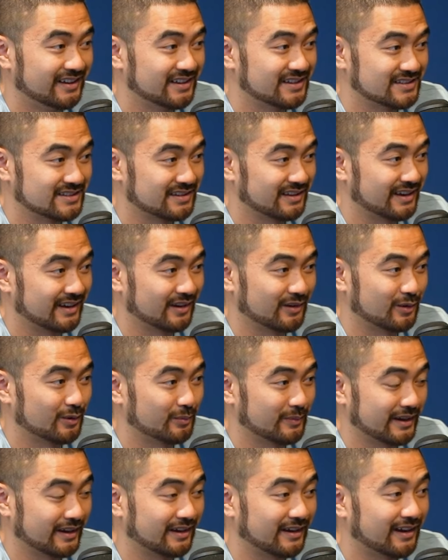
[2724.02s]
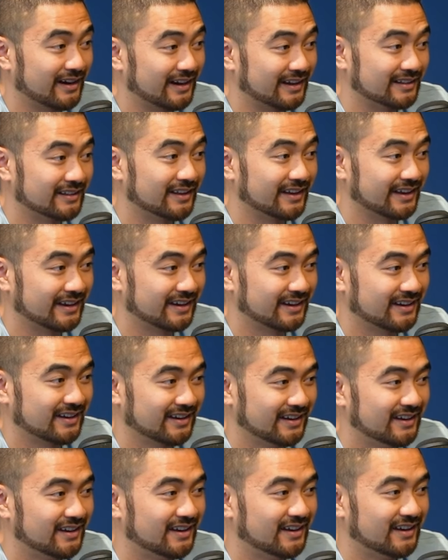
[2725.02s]
is like, oh my God, like,
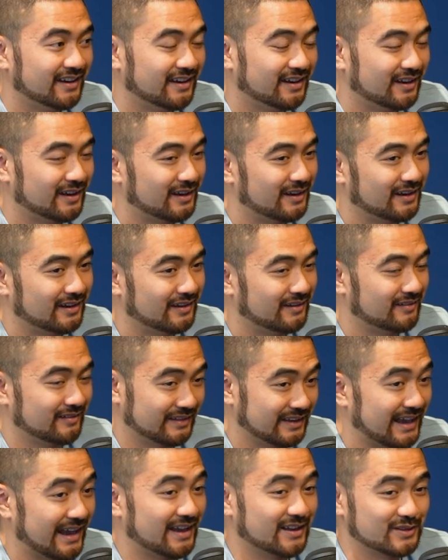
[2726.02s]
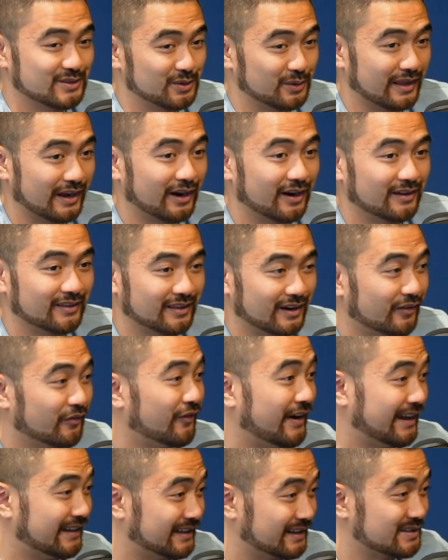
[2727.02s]
yeah. So they're
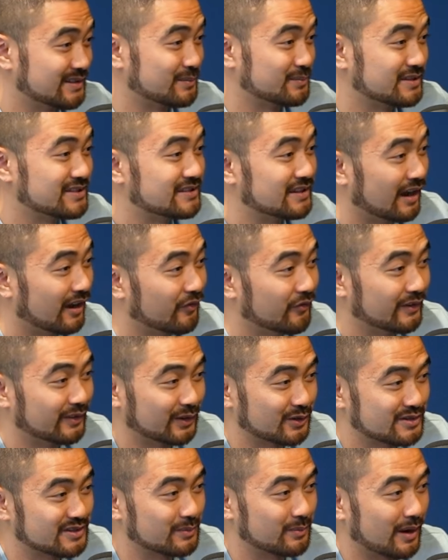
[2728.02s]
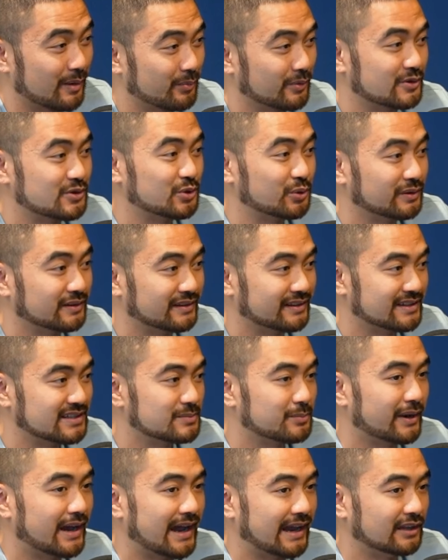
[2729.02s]
finding some stuff and there's some
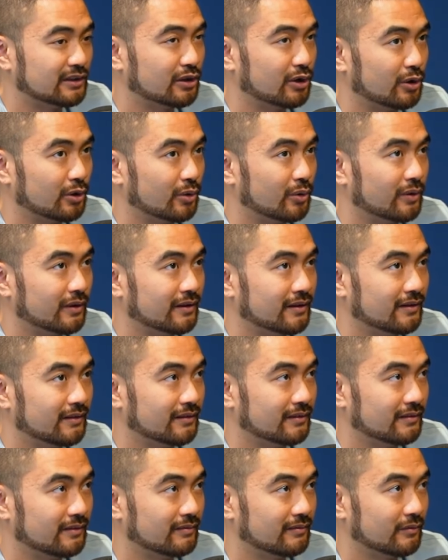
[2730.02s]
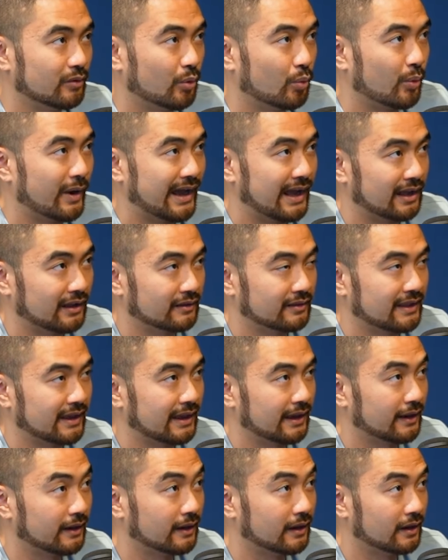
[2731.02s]
opportunities, but I know while
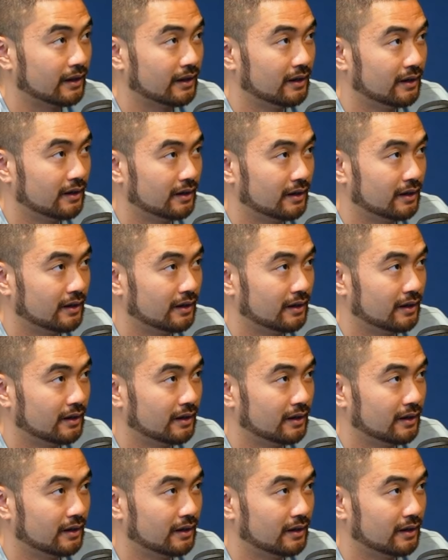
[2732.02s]
they